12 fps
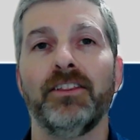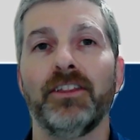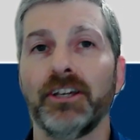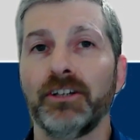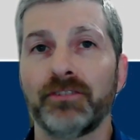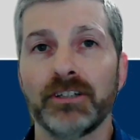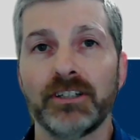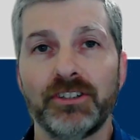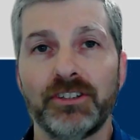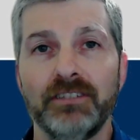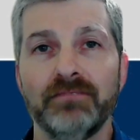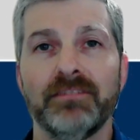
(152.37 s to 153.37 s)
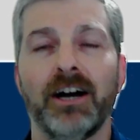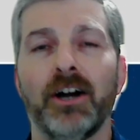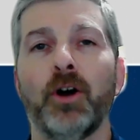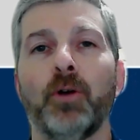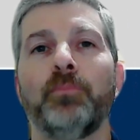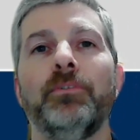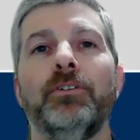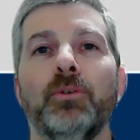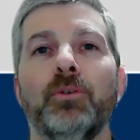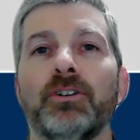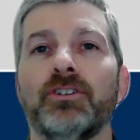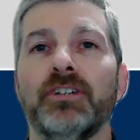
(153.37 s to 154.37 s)
Thank you for listening. I hope
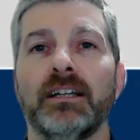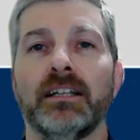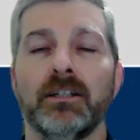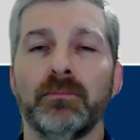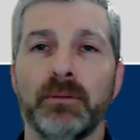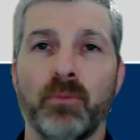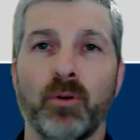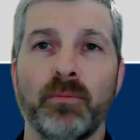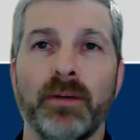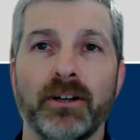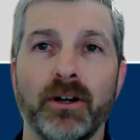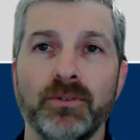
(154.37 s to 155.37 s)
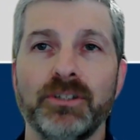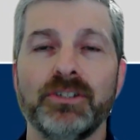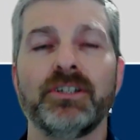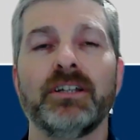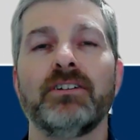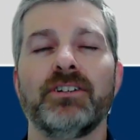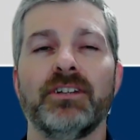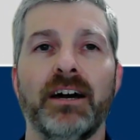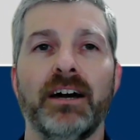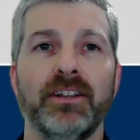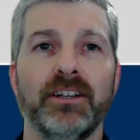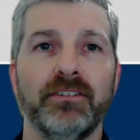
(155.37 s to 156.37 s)
you understand a little bit more about codes and standards and
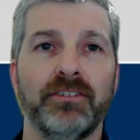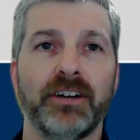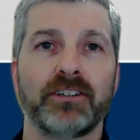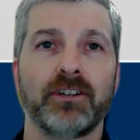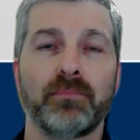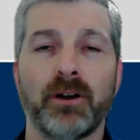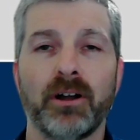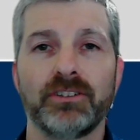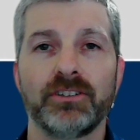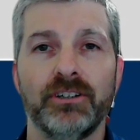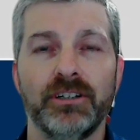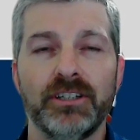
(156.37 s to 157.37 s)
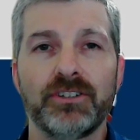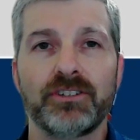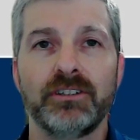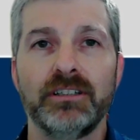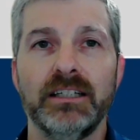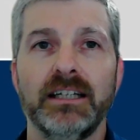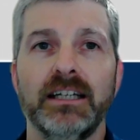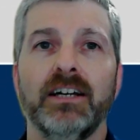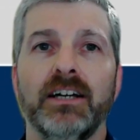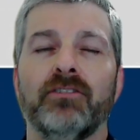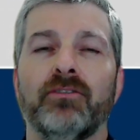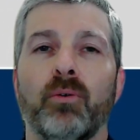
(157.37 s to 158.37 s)
how they affect our products in our industry.
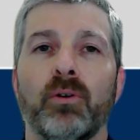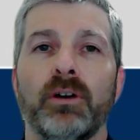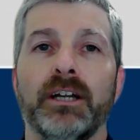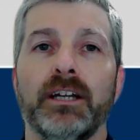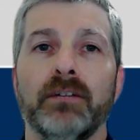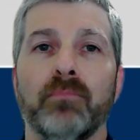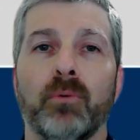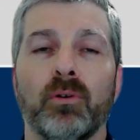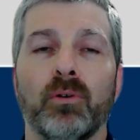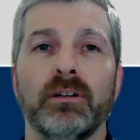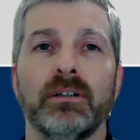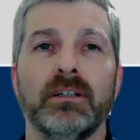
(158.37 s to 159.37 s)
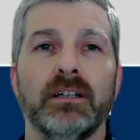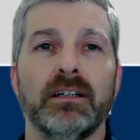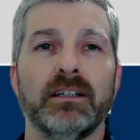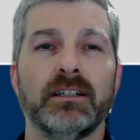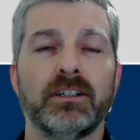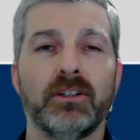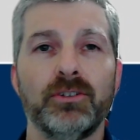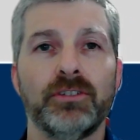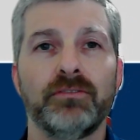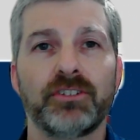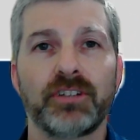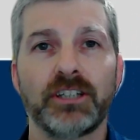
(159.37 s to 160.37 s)
For a more inclusive
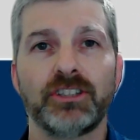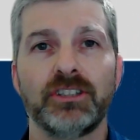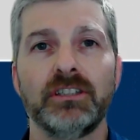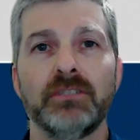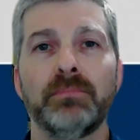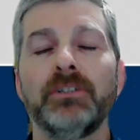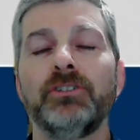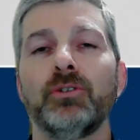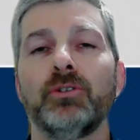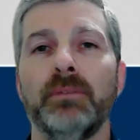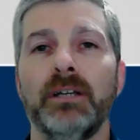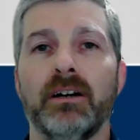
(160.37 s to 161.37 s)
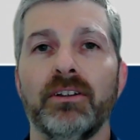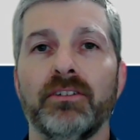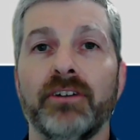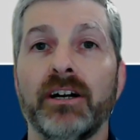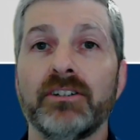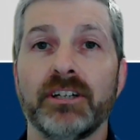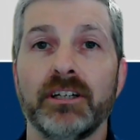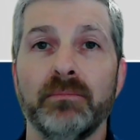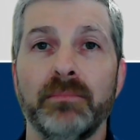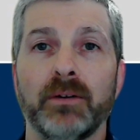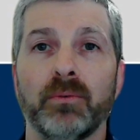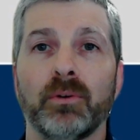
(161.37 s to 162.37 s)
discussion, please join me on the Firetime
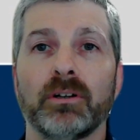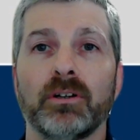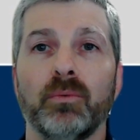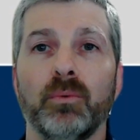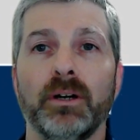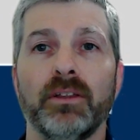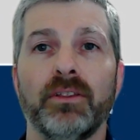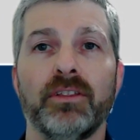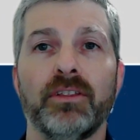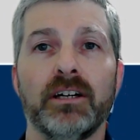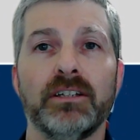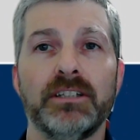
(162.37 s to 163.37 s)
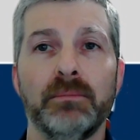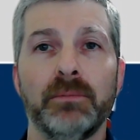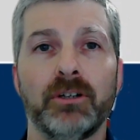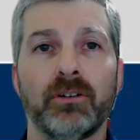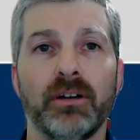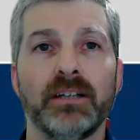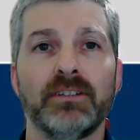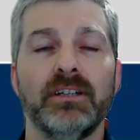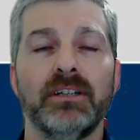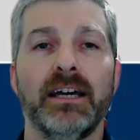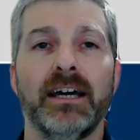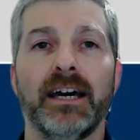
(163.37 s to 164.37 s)
Network with Tim and Grant
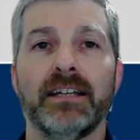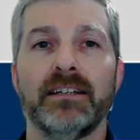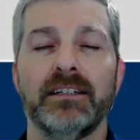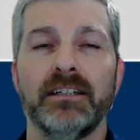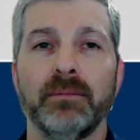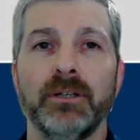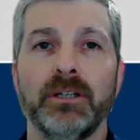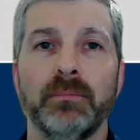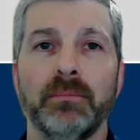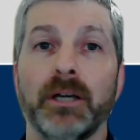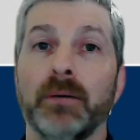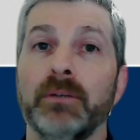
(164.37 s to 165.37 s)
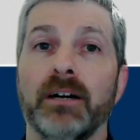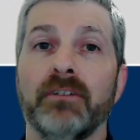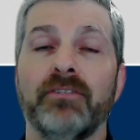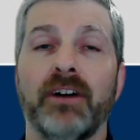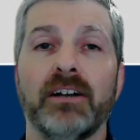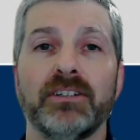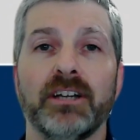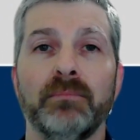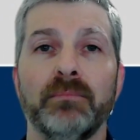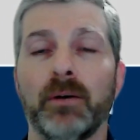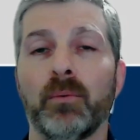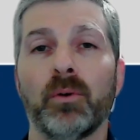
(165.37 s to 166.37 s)
at
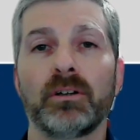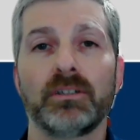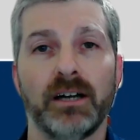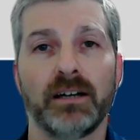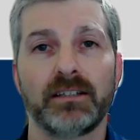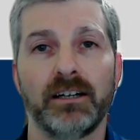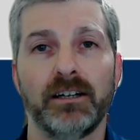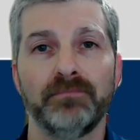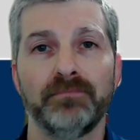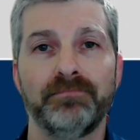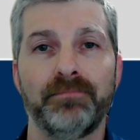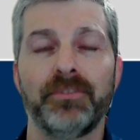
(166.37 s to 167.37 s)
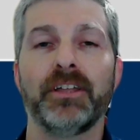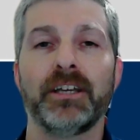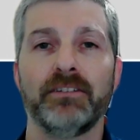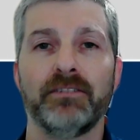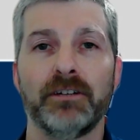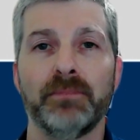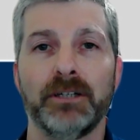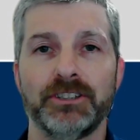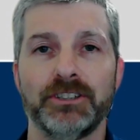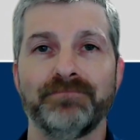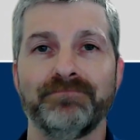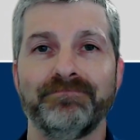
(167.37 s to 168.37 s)
www.firetimenetwork.com. Thank you very
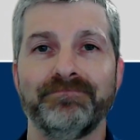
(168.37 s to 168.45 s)
much.